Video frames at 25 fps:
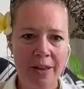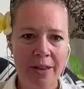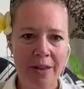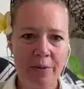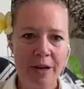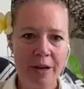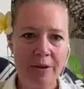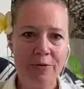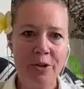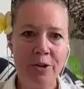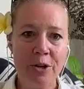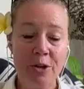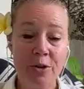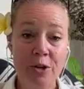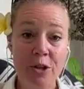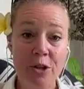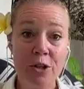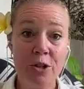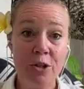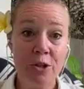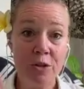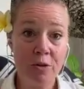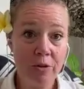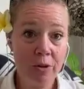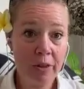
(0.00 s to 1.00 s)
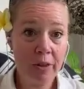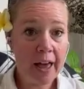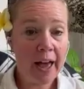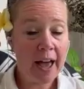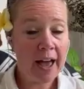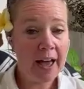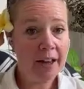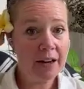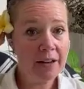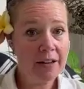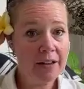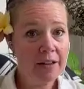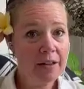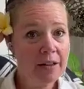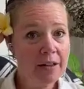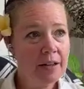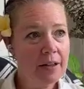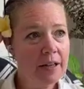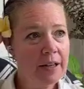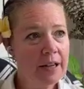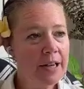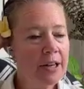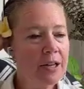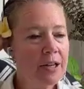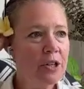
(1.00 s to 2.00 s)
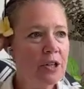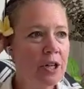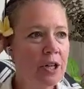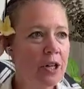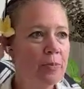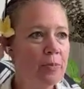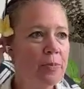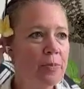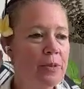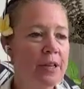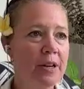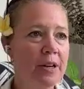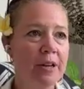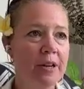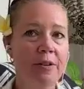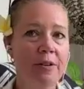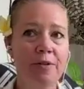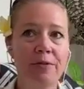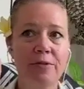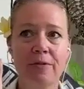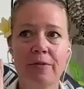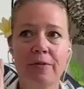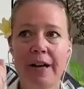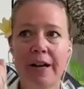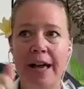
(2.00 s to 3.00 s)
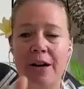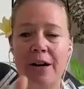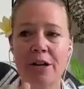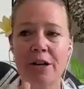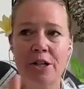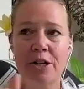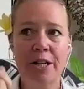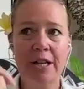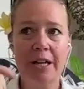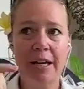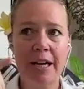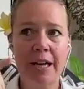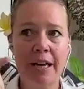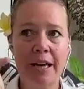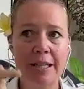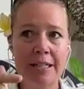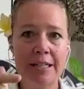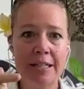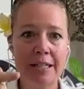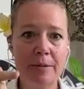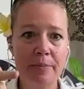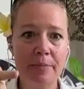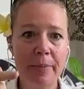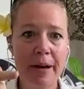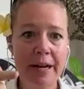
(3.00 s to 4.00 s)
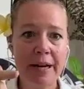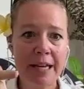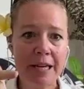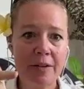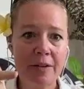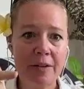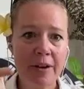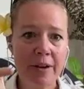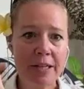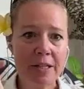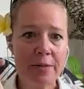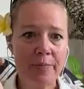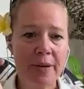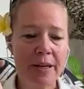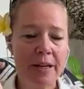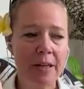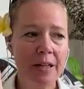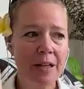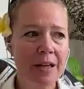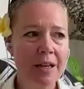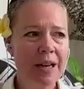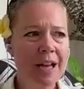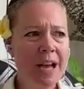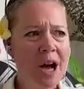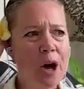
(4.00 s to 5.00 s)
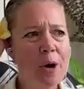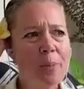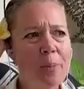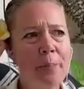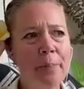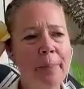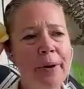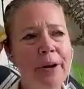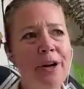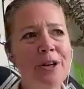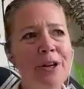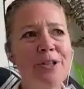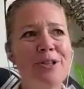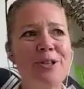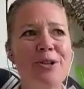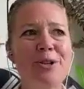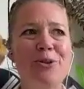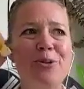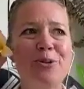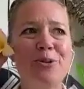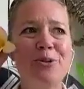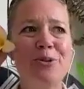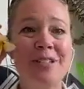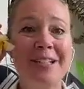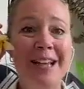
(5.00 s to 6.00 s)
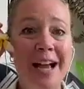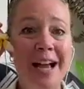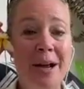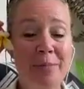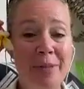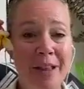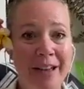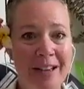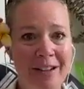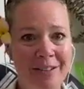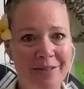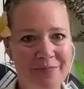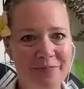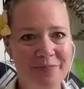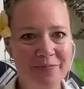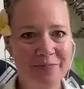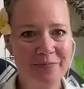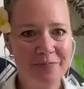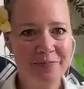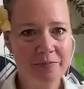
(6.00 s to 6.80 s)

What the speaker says: pathway for you to do that in terms of energy and money investment, but also timeline.